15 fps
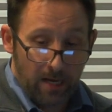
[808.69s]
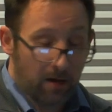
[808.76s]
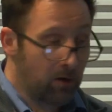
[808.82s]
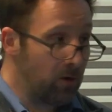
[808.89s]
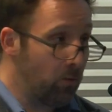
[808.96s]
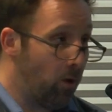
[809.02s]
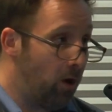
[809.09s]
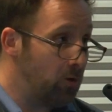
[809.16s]

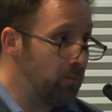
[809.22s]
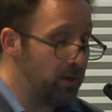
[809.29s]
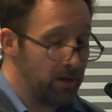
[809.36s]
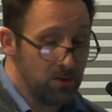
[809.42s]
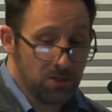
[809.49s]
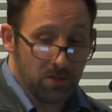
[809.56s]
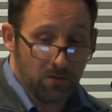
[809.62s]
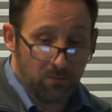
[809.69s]
Harry Waldman,
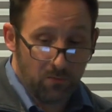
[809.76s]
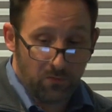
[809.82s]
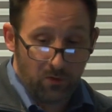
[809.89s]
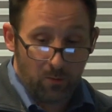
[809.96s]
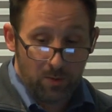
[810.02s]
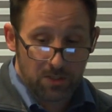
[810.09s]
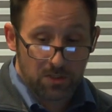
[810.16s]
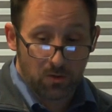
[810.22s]
who's a
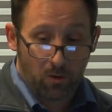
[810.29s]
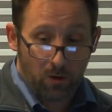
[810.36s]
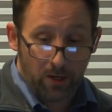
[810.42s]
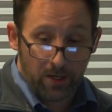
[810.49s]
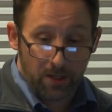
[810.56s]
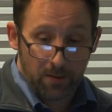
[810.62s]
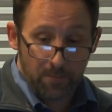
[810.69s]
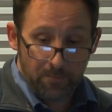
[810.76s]
film
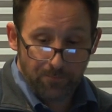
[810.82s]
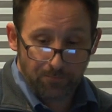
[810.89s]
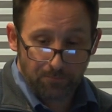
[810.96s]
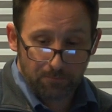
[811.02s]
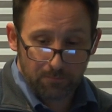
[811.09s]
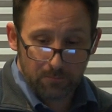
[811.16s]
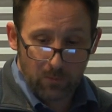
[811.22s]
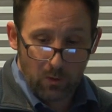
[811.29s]
historian
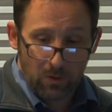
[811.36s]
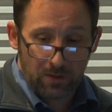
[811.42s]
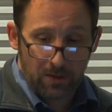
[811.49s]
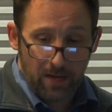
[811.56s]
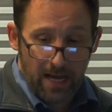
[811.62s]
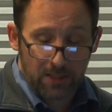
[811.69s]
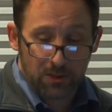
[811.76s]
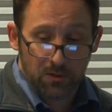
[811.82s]
with the
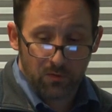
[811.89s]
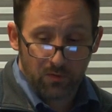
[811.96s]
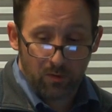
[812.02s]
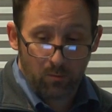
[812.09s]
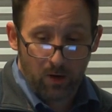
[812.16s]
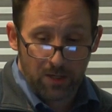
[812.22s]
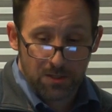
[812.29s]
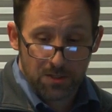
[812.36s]
National
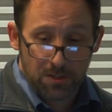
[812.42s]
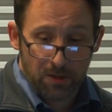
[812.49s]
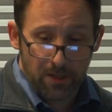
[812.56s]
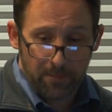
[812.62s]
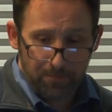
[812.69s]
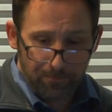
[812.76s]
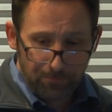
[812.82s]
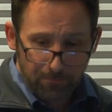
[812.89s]
Film Registry,